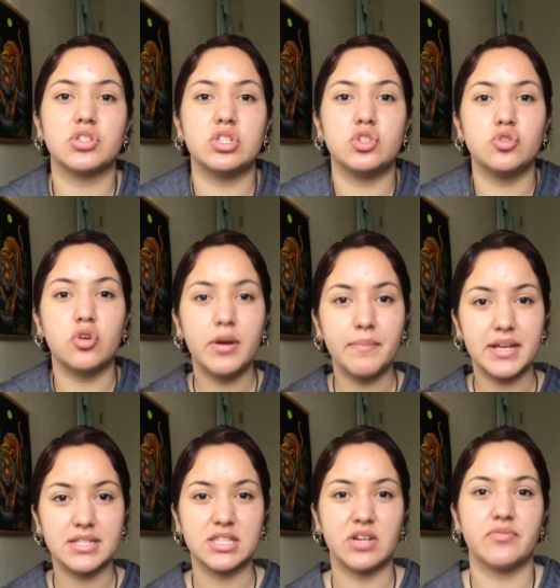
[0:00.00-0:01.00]
enjoy
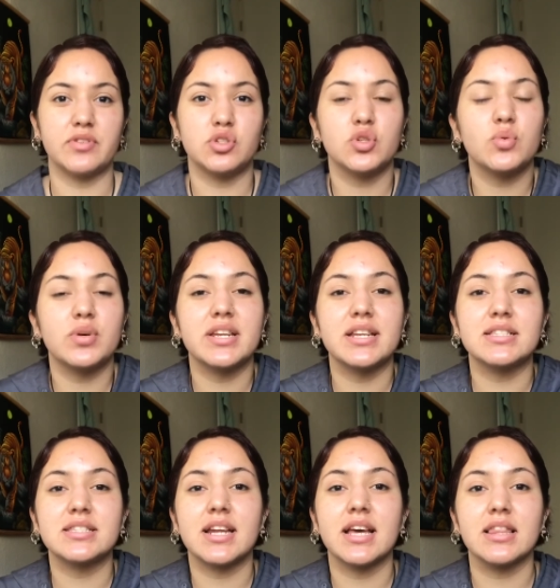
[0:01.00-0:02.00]
myself and do what it is
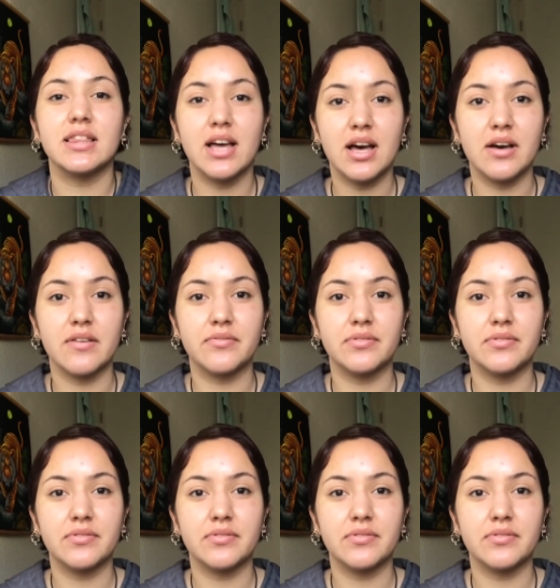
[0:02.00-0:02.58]
that I love,